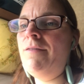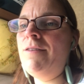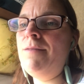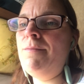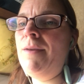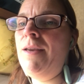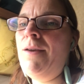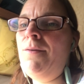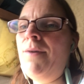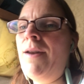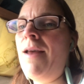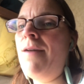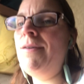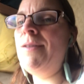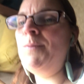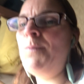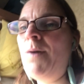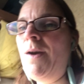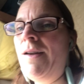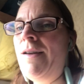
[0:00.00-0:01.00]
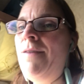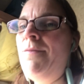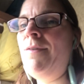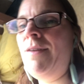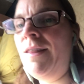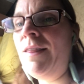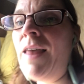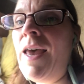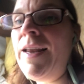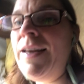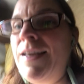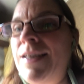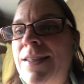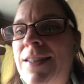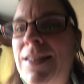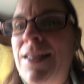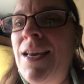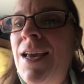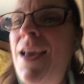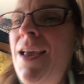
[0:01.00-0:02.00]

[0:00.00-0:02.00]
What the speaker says: to me when I was pregnant with Linus,